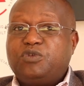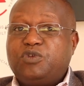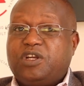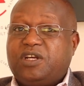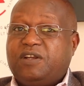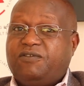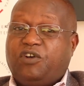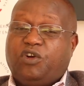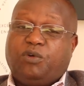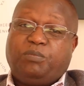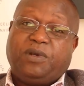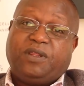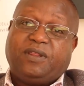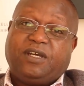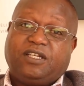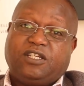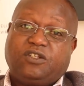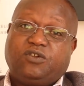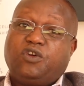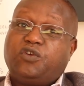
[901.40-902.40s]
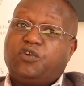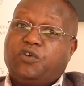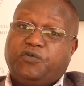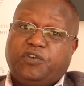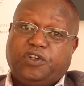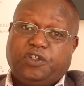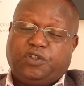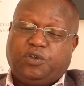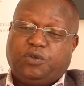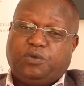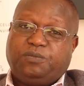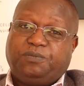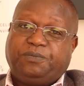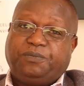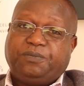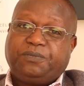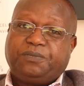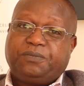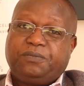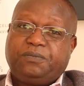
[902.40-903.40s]
on your development that is not official.
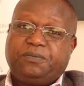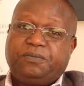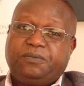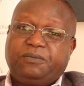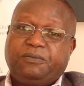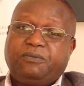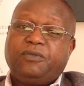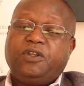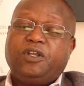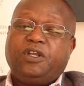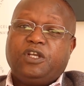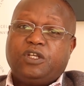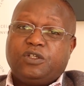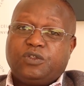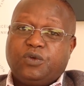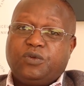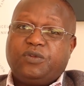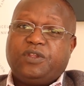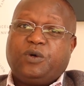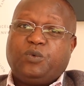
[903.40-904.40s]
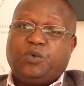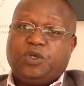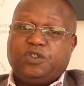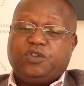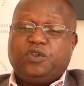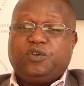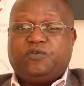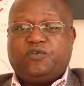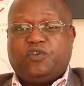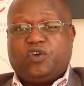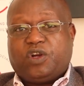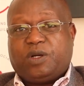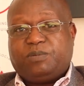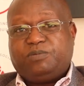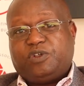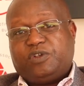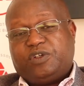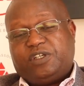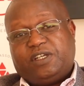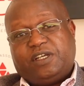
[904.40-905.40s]
So the question of
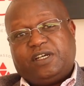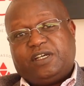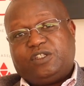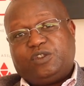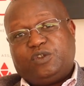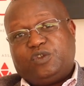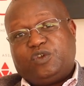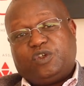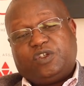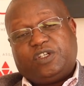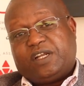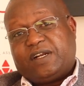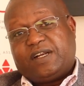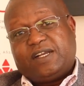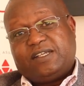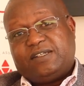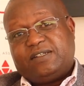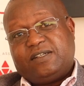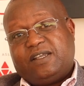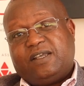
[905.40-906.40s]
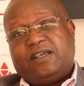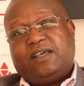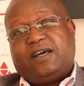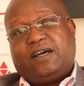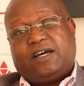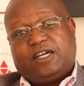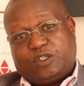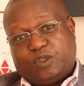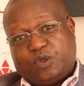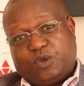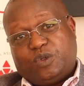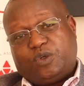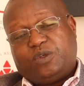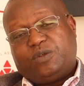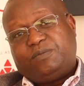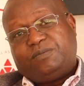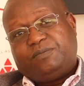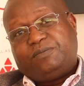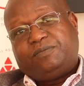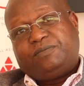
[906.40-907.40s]
corruption here should not arise at all.
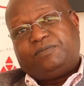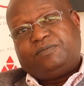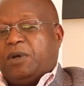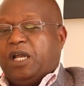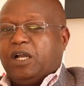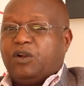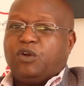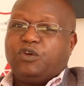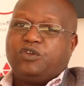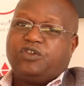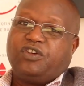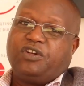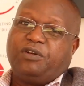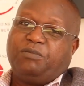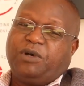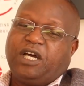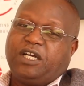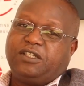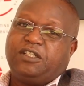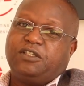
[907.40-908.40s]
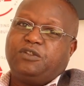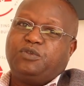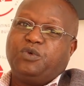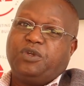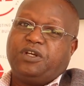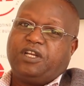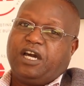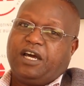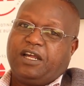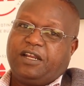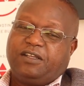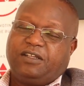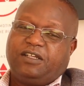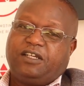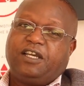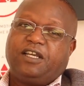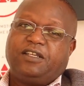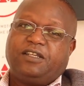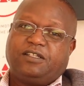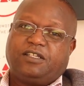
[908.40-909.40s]
My closing remarks is to encourage
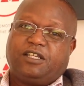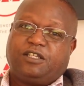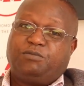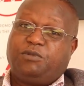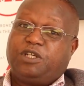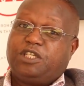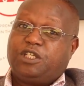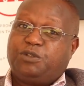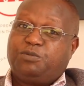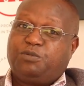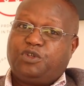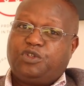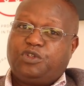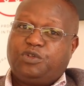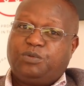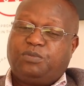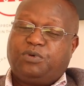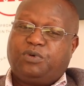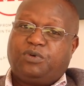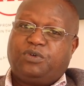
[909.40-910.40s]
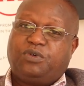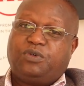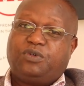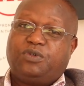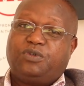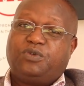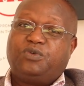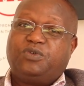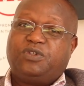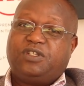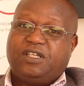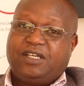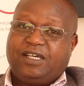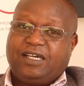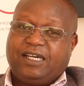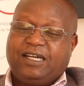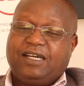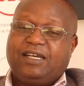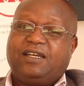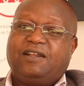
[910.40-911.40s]
Kenyans as much as possible to
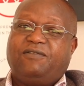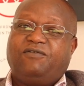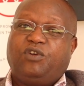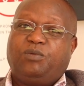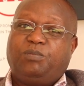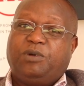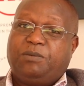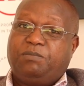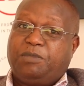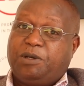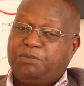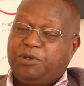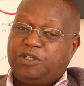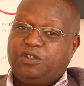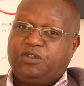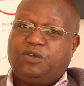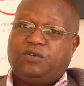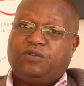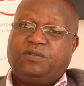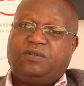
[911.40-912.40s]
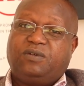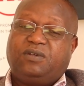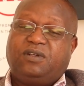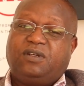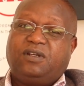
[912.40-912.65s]
seek development permission.